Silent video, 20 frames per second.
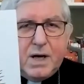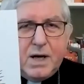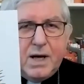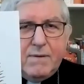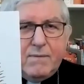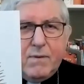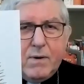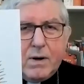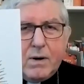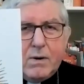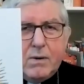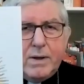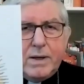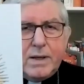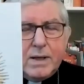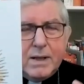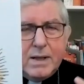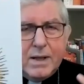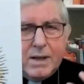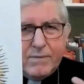If we're going
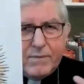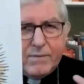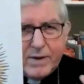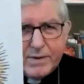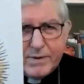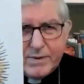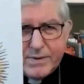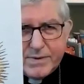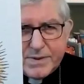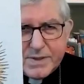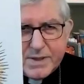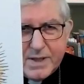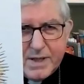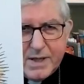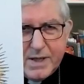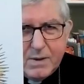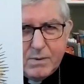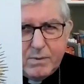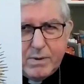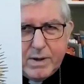to love others,
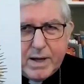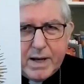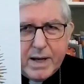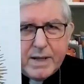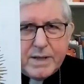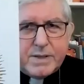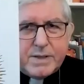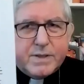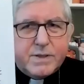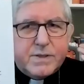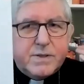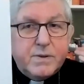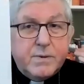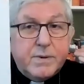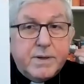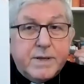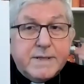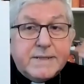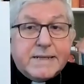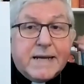we can't just do
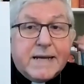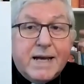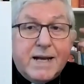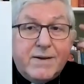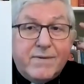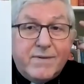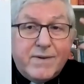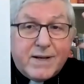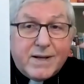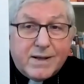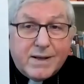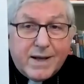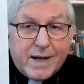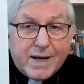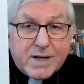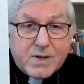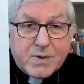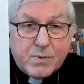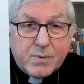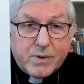it as a kind of
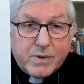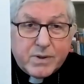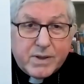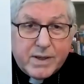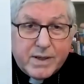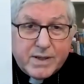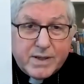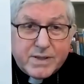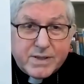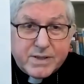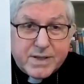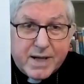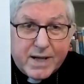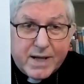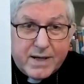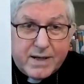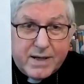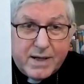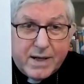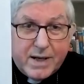intellectual thing, just
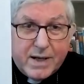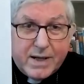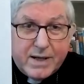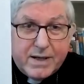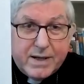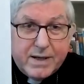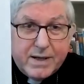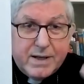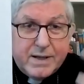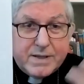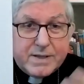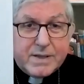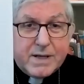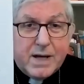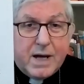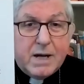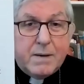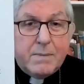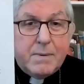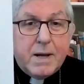head to head. It's
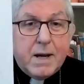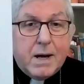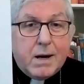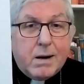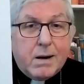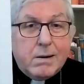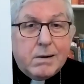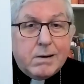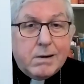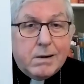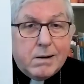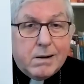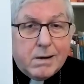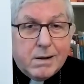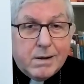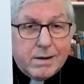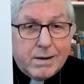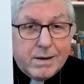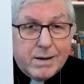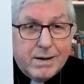got to be heart to
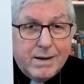heart.